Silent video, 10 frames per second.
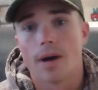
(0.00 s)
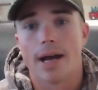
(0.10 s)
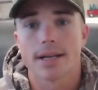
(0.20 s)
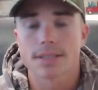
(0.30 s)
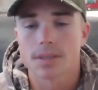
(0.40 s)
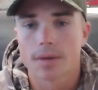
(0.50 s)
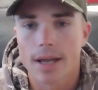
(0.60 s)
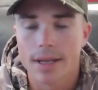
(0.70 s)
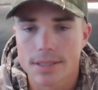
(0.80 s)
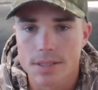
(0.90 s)
wax.
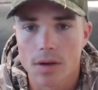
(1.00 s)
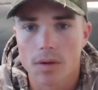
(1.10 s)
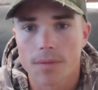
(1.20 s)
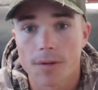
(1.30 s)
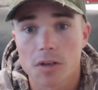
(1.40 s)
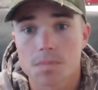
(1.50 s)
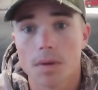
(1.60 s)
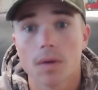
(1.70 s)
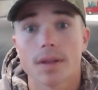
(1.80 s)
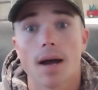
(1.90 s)
Okay, so the first
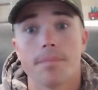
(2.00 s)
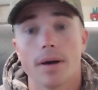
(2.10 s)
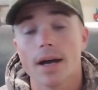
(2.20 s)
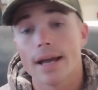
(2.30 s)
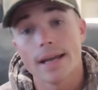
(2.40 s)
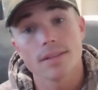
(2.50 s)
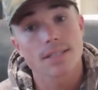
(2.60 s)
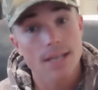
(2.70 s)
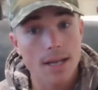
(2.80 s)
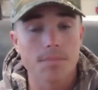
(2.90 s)
bow that I bought and the
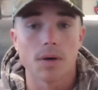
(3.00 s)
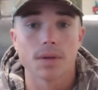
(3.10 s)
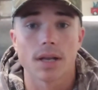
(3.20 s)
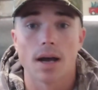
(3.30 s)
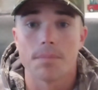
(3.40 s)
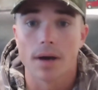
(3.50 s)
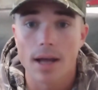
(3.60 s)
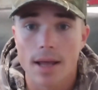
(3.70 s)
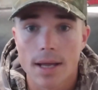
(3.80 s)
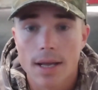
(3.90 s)
second bow that I
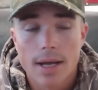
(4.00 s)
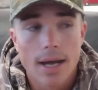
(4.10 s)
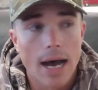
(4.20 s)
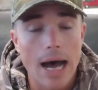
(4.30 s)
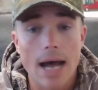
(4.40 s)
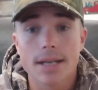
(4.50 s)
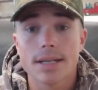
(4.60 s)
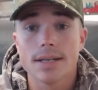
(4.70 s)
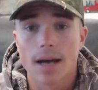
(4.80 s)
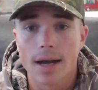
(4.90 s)
bought, I
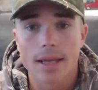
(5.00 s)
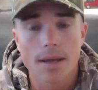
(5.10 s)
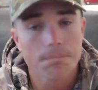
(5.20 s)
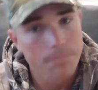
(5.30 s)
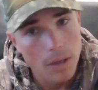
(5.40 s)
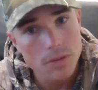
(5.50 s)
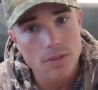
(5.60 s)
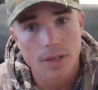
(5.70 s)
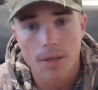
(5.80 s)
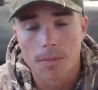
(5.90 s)
did not get
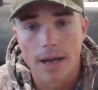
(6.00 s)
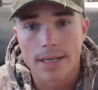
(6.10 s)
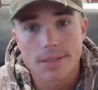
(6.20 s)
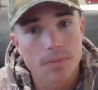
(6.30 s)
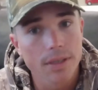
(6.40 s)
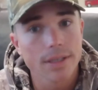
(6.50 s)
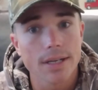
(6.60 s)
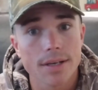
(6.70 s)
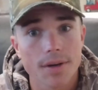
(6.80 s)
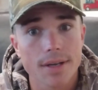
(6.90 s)
bowstring wax. Really
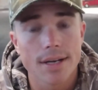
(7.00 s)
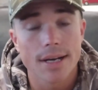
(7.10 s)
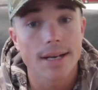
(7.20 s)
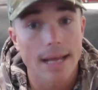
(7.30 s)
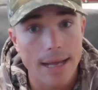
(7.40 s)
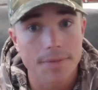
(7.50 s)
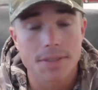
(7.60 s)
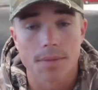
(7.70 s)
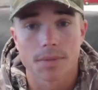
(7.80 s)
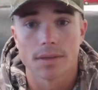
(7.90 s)
didn't know you needed to have
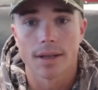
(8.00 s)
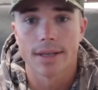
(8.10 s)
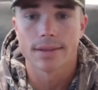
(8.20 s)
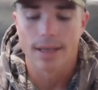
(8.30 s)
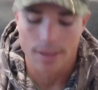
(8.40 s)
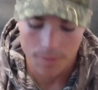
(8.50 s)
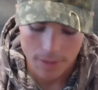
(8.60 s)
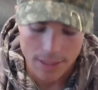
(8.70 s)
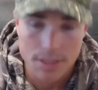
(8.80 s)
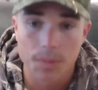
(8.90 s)
something like that.
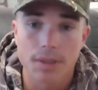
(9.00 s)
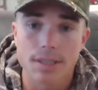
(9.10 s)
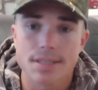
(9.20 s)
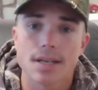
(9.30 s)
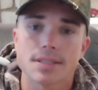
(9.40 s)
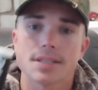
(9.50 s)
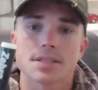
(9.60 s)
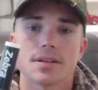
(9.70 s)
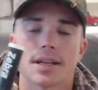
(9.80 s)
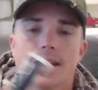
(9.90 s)
Okay, so what this does is
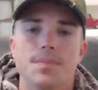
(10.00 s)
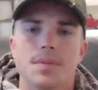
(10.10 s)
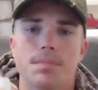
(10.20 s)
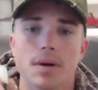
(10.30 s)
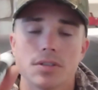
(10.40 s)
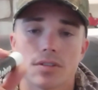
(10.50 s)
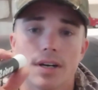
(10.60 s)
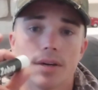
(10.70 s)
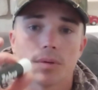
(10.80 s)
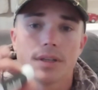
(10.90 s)
it's going to keep your
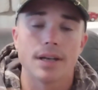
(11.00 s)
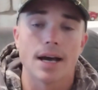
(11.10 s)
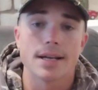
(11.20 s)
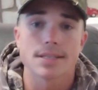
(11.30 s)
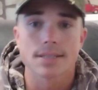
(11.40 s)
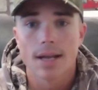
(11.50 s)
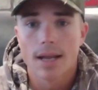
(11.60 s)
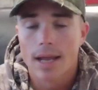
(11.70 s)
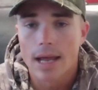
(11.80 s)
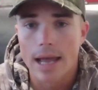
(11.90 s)
bowstring really nice
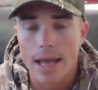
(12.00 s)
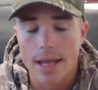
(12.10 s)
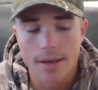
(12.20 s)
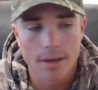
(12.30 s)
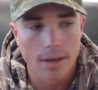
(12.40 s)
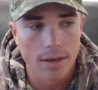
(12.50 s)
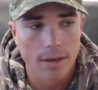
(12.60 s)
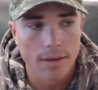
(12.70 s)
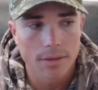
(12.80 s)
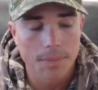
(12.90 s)
and
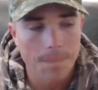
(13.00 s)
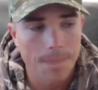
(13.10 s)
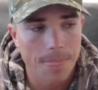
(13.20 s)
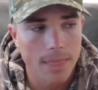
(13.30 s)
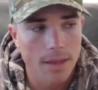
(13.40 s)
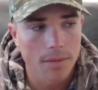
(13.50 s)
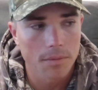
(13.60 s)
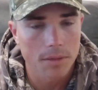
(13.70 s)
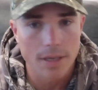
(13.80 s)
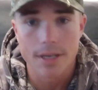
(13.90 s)

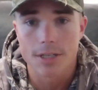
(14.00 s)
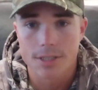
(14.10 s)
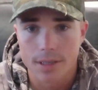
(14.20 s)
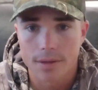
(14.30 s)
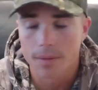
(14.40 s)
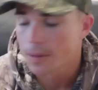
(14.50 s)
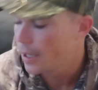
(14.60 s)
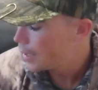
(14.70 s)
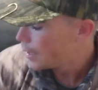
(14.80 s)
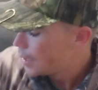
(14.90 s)
conditioned.
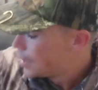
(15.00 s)
Okay,